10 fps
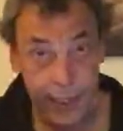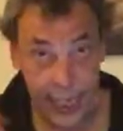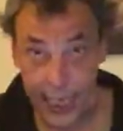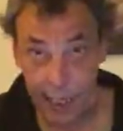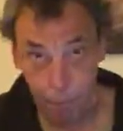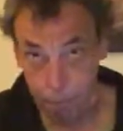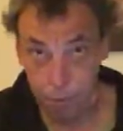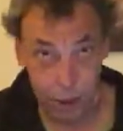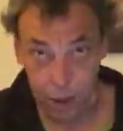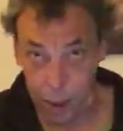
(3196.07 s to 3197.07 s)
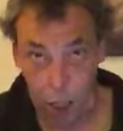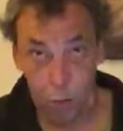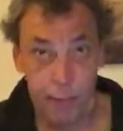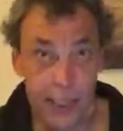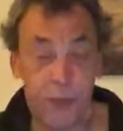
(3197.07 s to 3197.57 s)
the
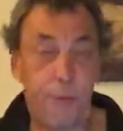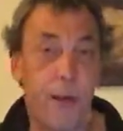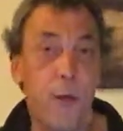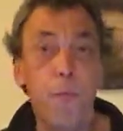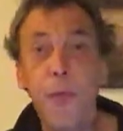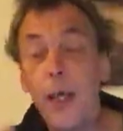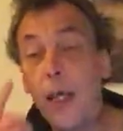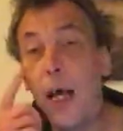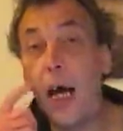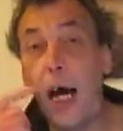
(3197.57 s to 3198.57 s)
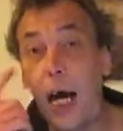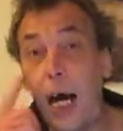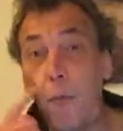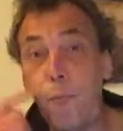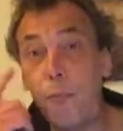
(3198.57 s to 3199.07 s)
combing through
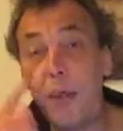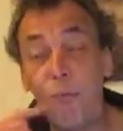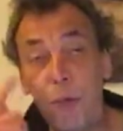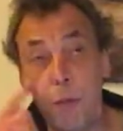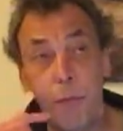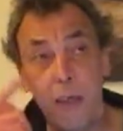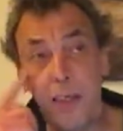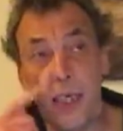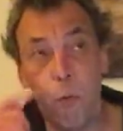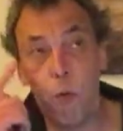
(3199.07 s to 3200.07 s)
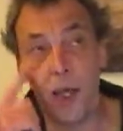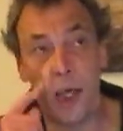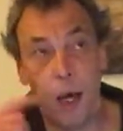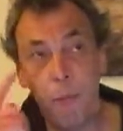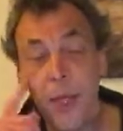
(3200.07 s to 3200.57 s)
for the music and
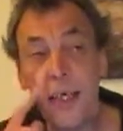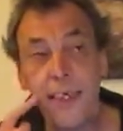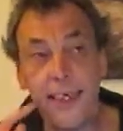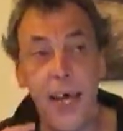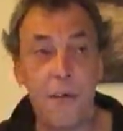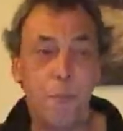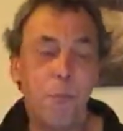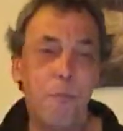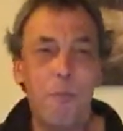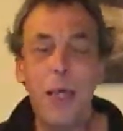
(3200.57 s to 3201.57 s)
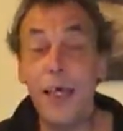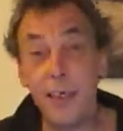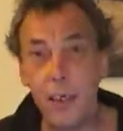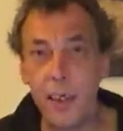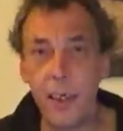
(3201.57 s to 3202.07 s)
whatnot. So
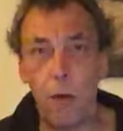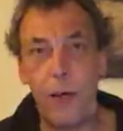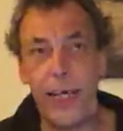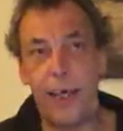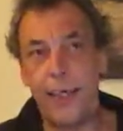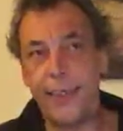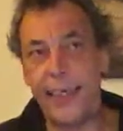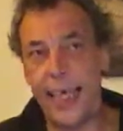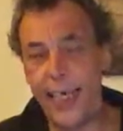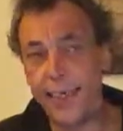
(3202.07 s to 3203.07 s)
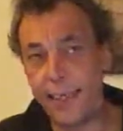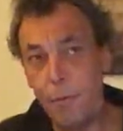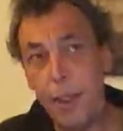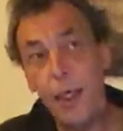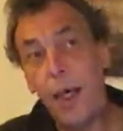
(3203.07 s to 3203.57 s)
as soon as I realized this,
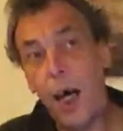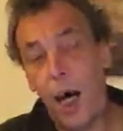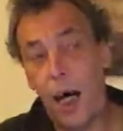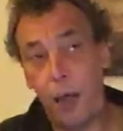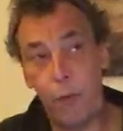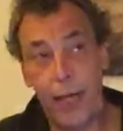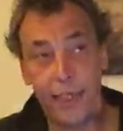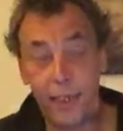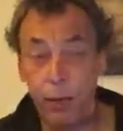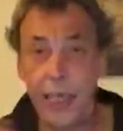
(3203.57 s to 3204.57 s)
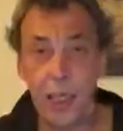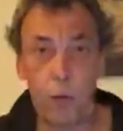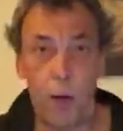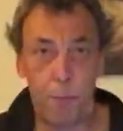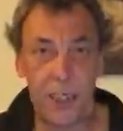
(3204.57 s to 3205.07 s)
I went straight to
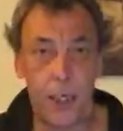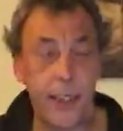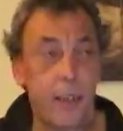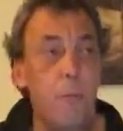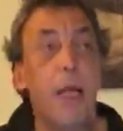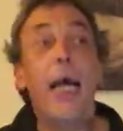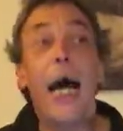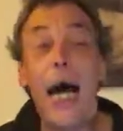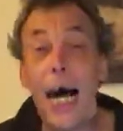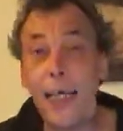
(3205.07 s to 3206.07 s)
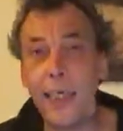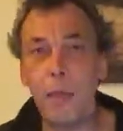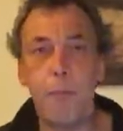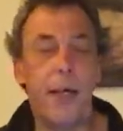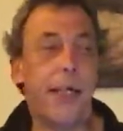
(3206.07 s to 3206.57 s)
the website,
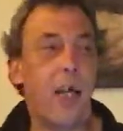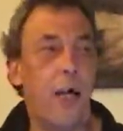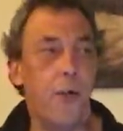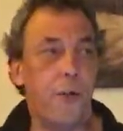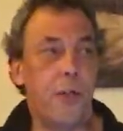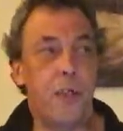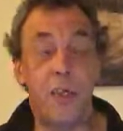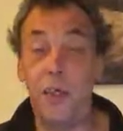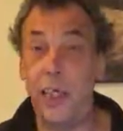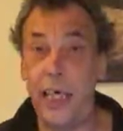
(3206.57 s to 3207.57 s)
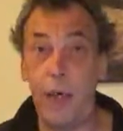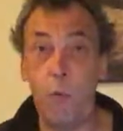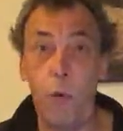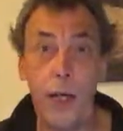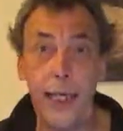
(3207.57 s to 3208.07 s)
added my code to
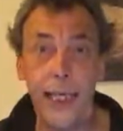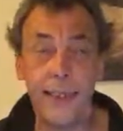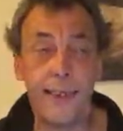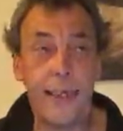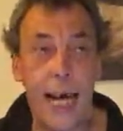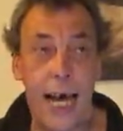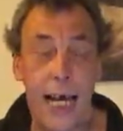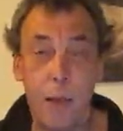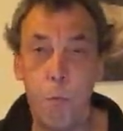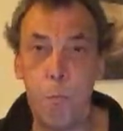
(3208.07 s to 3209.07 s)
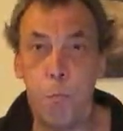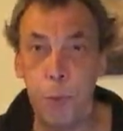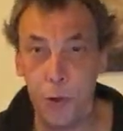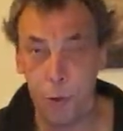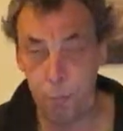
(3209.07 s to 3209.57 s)
the whitelist, and
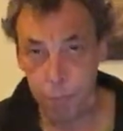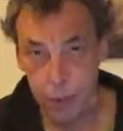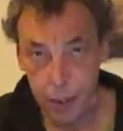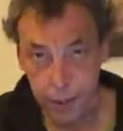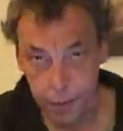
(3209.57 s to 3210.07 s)
boom,